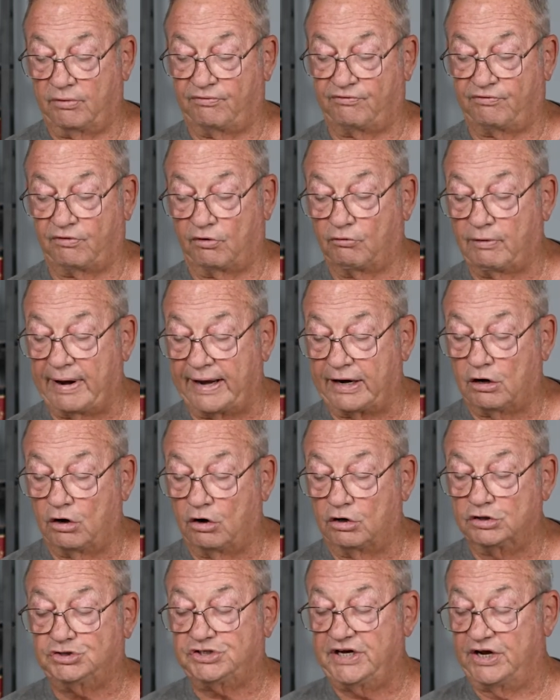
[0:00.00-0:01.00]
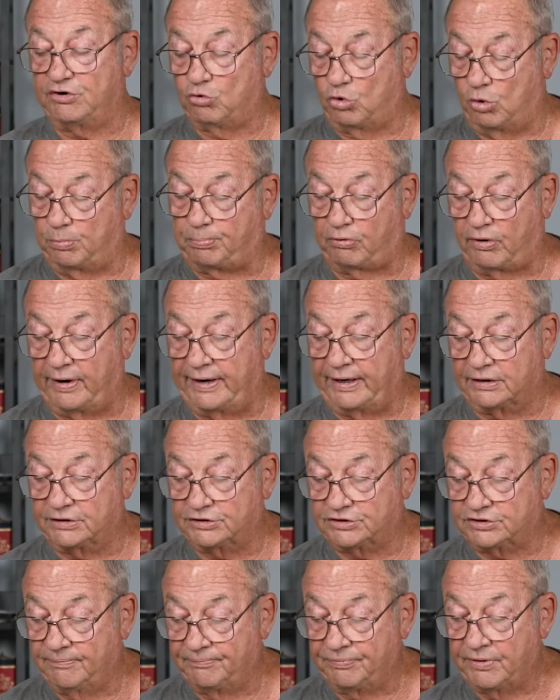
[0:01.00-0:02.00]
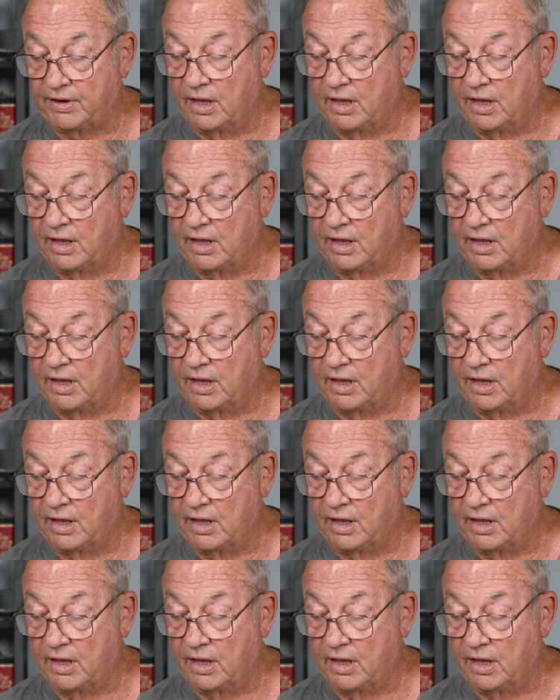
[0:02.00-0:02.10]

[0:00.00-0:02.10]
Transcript: for regular general prayers.